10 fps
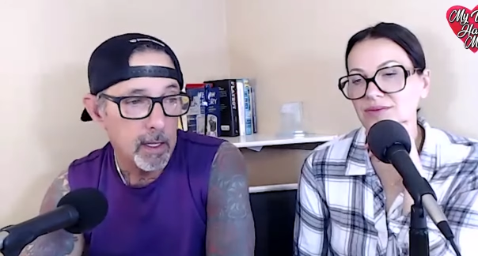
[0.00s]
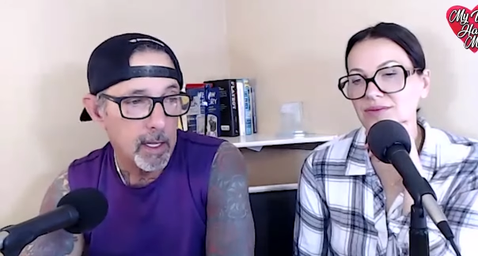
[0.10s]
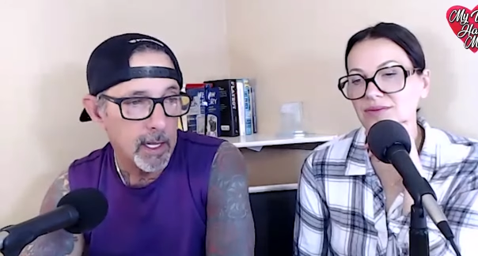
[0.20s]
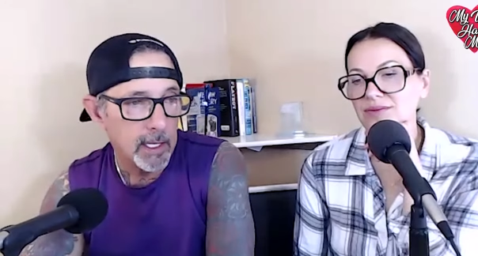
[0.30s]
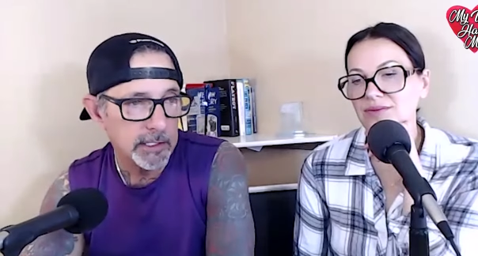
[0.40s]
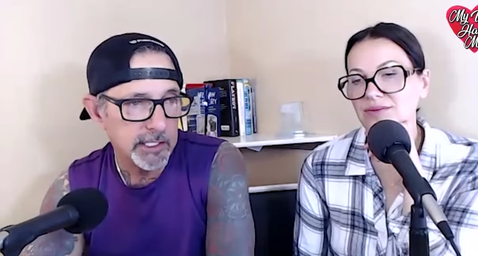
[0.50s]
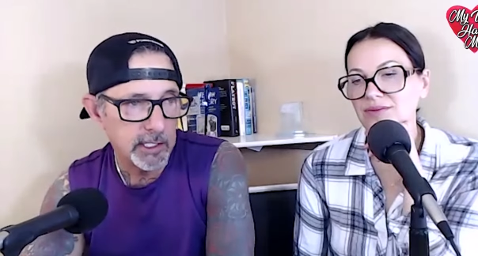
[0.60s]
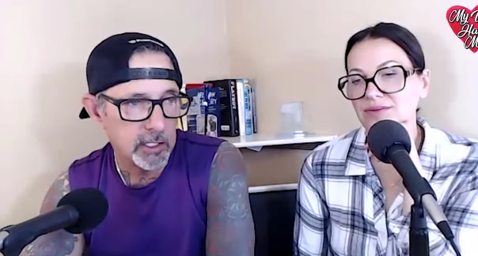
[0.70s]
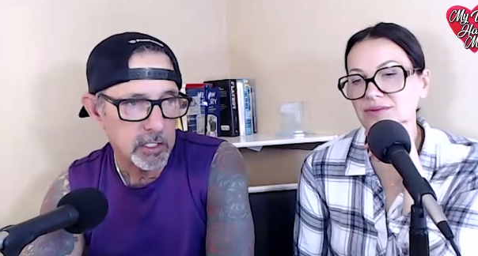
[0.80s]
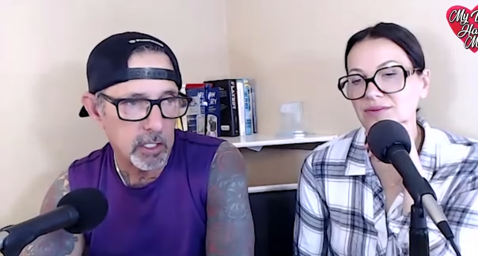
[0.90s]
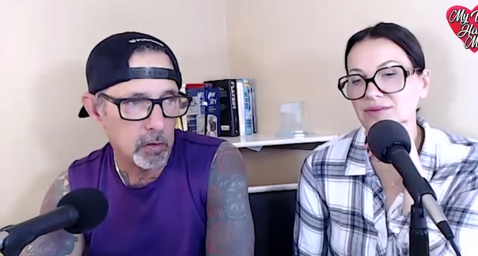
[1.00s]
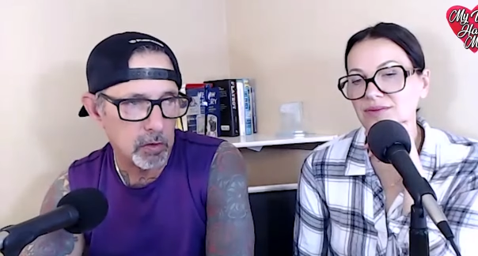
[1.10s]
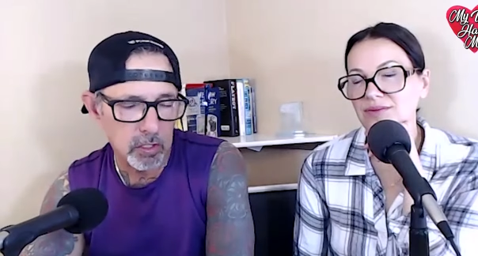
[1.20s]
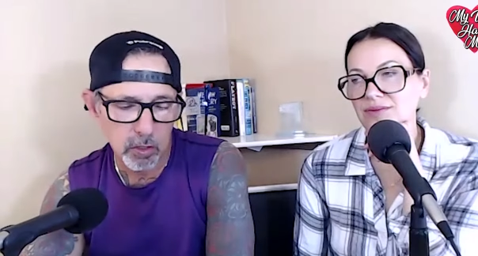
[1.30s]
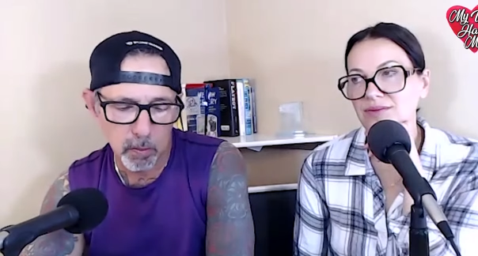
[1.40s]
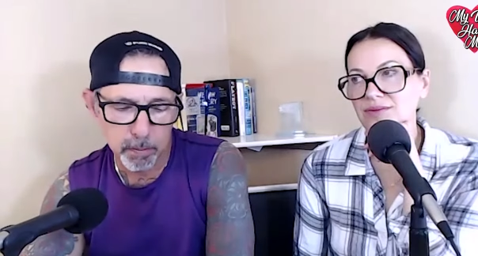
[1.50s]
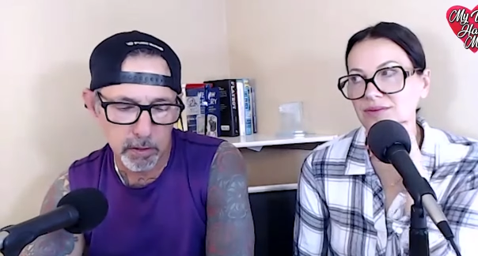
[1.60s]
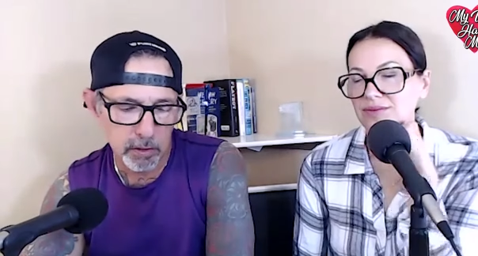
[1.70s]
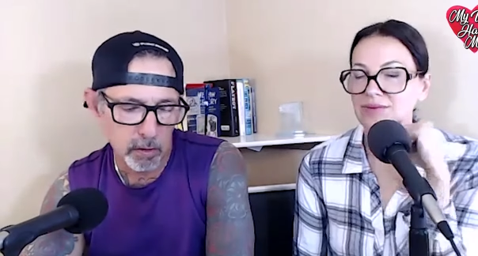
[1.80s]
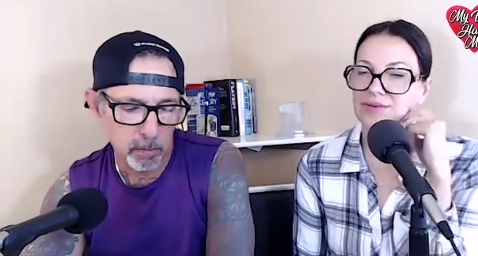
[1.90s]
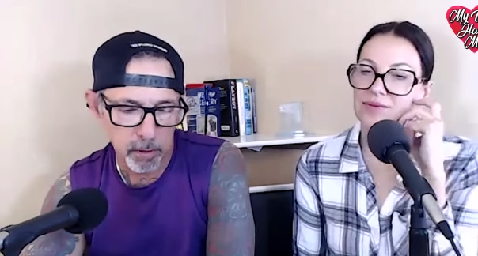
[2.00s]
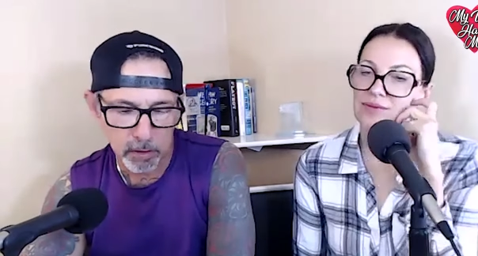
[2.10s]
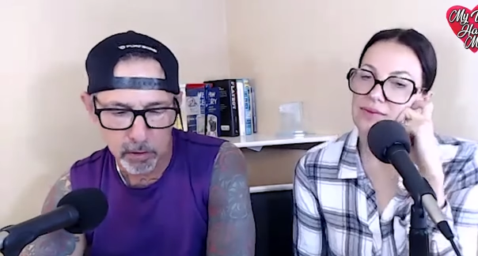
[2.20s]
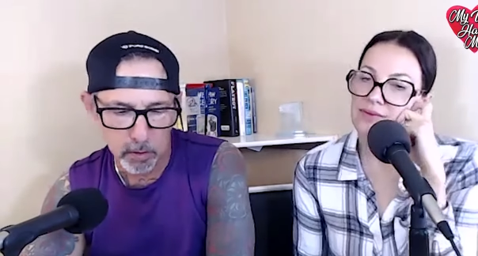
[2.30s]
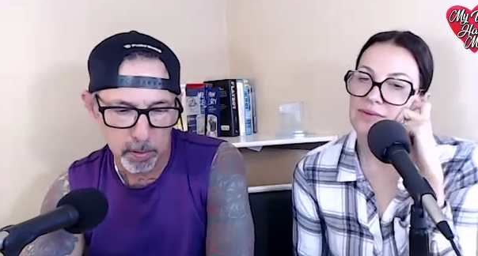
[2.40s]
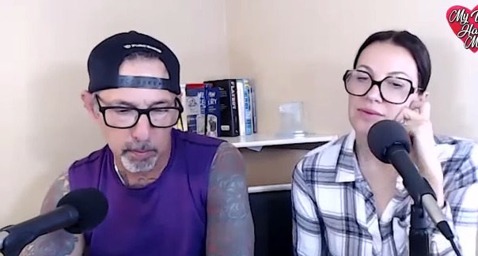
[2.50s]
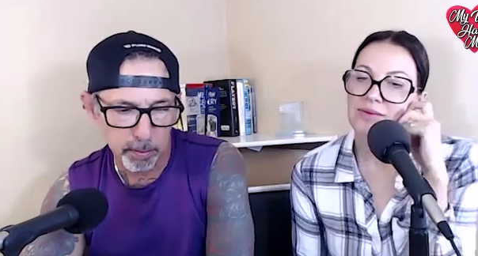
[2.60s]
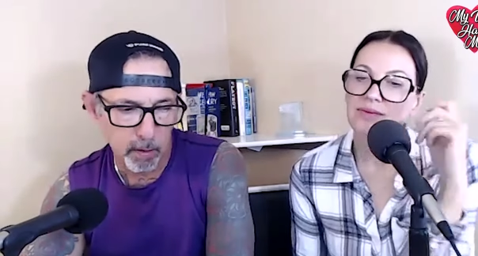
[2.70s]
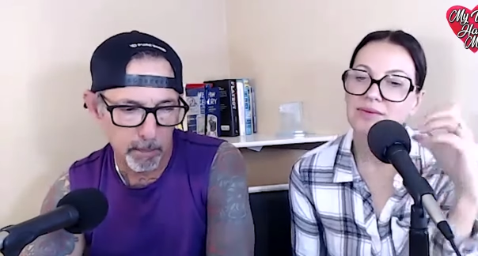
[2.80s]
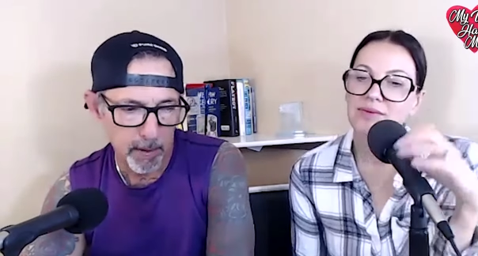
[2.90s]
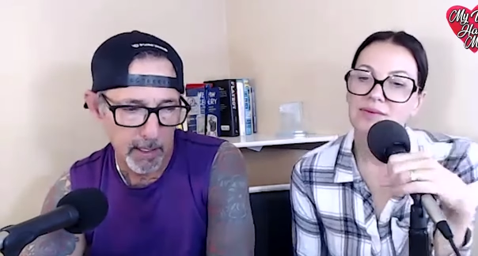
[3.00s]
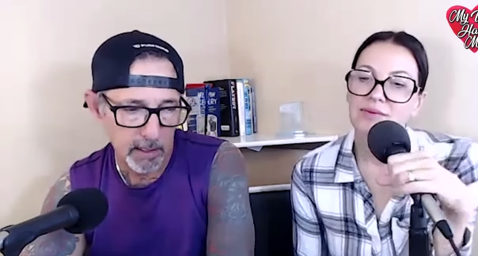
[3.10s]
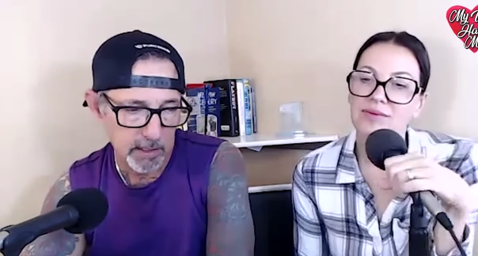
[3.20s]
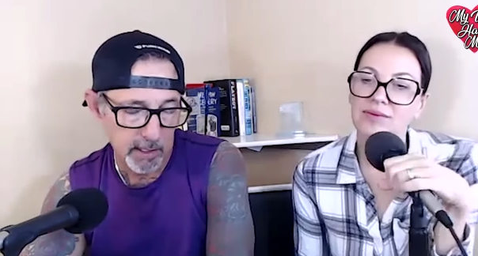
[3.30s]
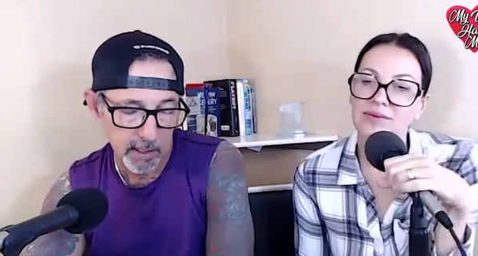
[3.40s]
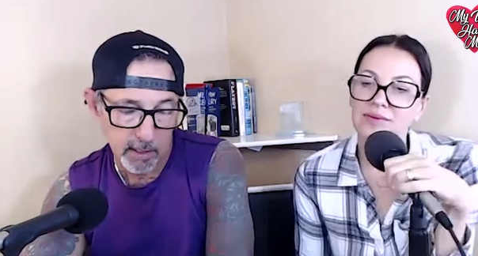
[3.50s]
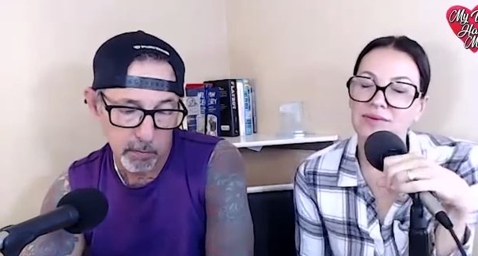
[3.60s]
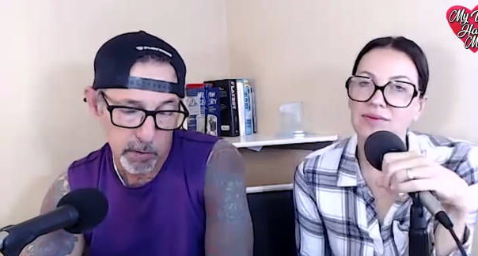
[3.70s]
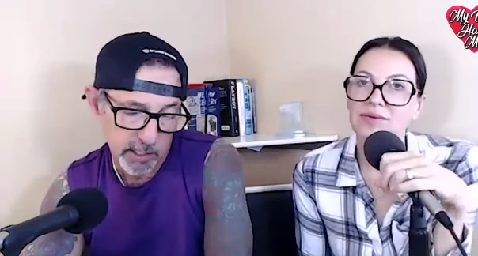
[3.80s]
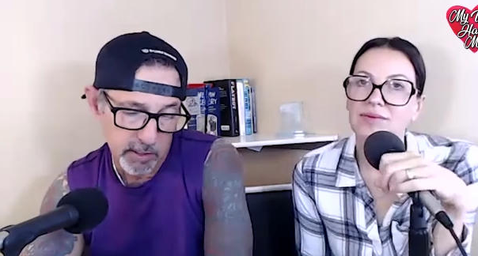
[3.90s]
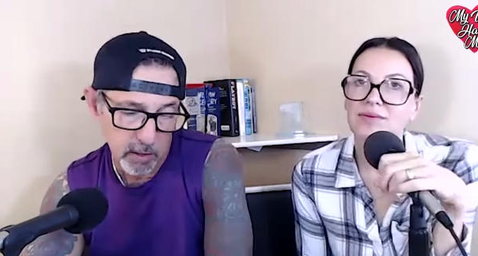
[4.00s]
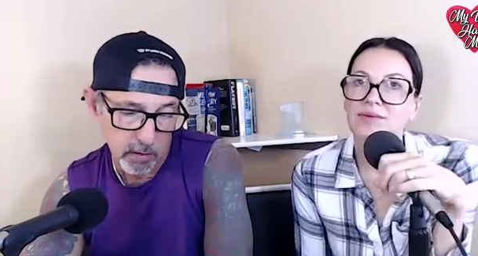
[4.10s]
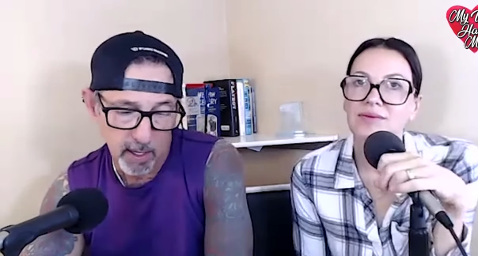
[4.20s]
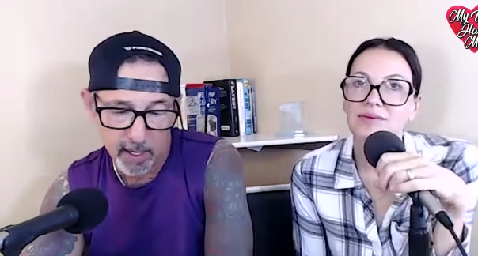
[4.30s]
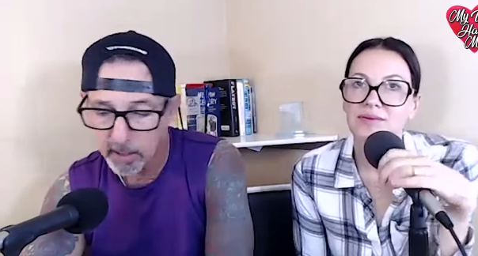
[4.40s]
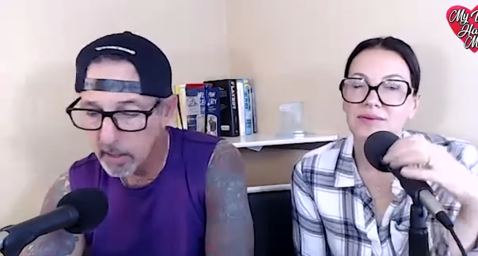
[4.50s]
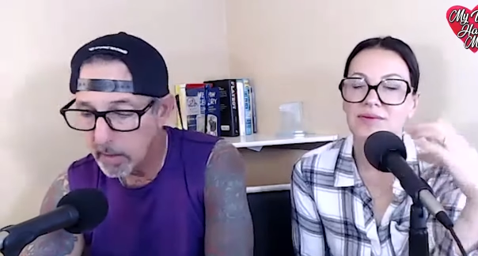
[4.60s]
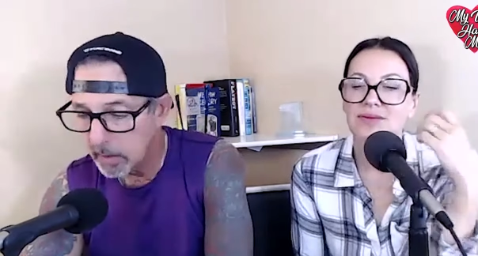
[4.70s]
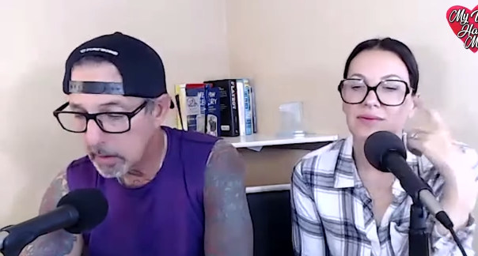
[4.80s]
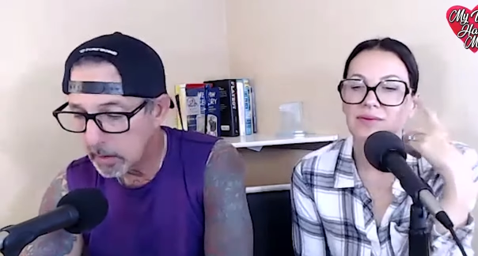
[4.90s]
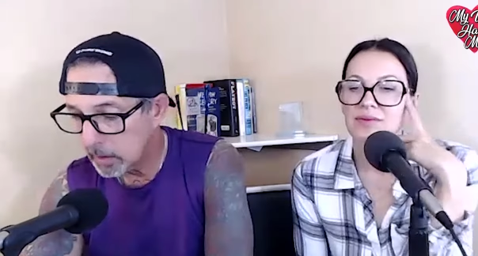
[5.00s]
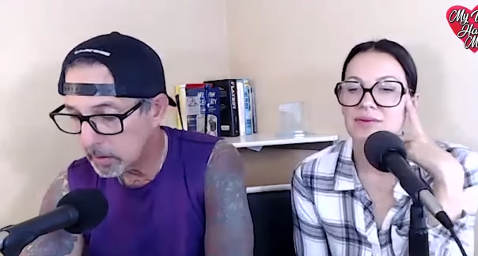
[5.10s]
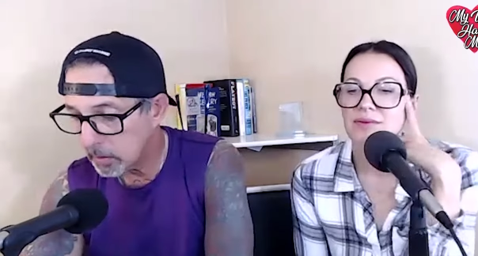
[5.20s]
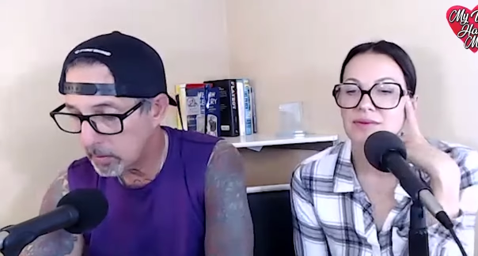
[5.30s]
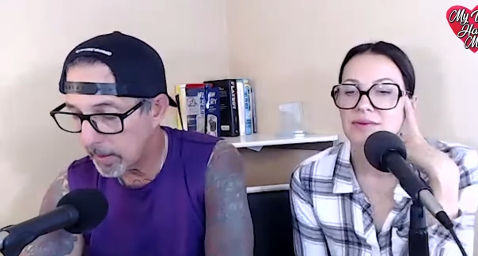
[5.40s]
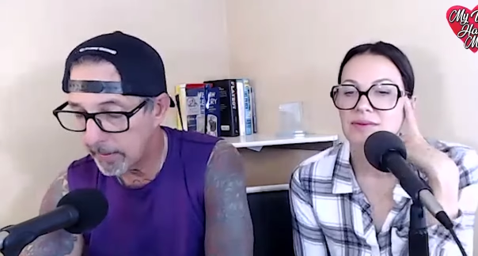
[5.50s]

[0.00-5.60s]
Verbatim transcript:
Speaker 1: And she's so super duper duper pro Palestinian, which is okay. It's okay